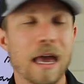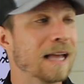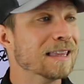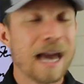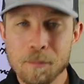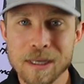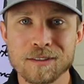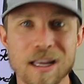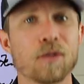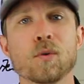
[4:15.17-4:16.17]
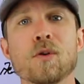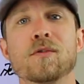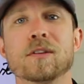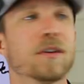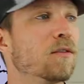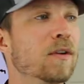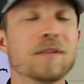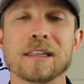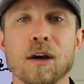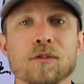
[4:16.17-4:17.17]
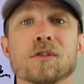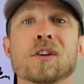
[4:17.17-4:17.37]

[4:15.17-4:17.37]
And that means that roof, instead of fifteen thousand dollars,